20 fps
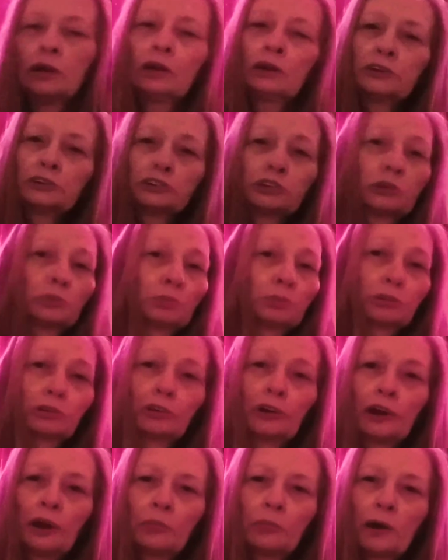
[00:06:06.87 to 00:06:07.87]

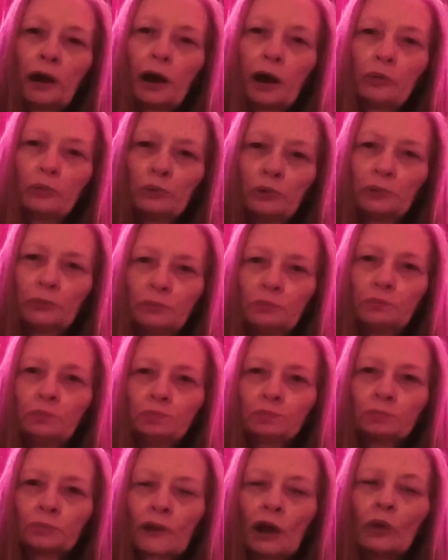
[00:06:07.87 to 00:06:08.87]
Subscribe. I would
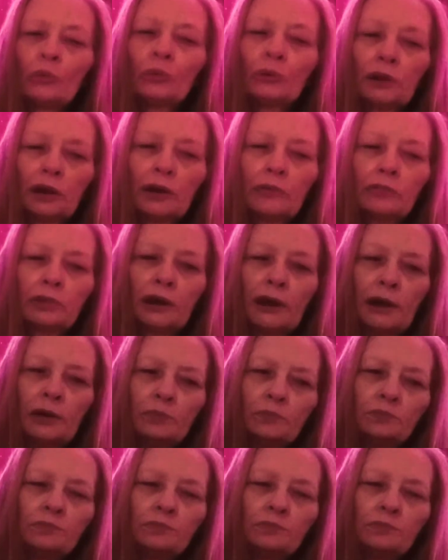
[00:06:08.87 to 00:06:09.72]
I would love that.